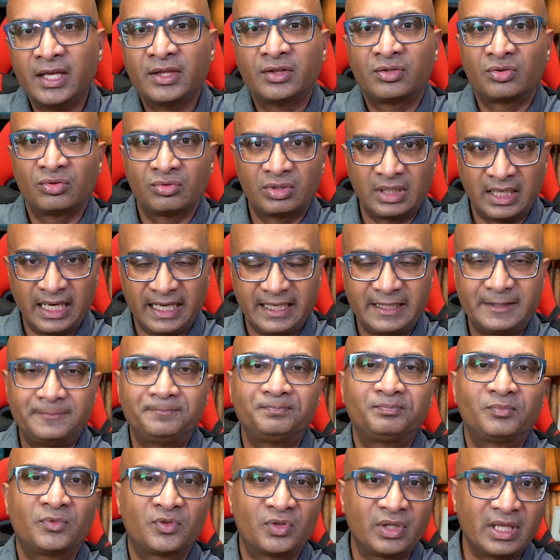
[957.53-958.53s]
through the night
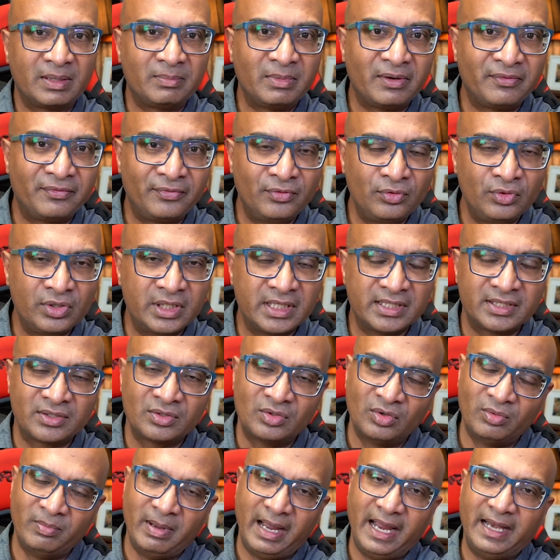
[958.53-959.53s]
so that my food doesn't
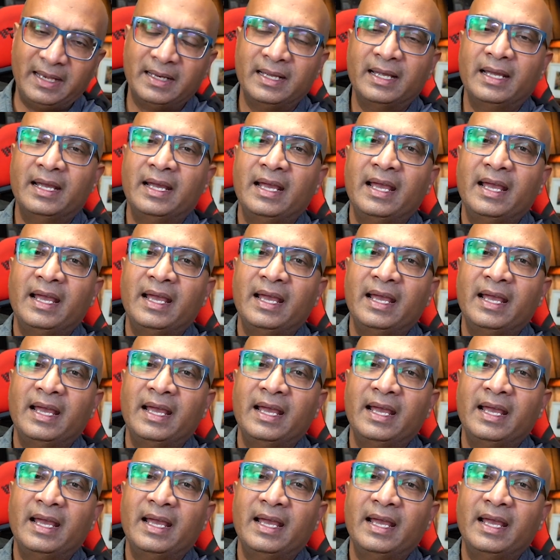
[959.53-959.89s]
go bad.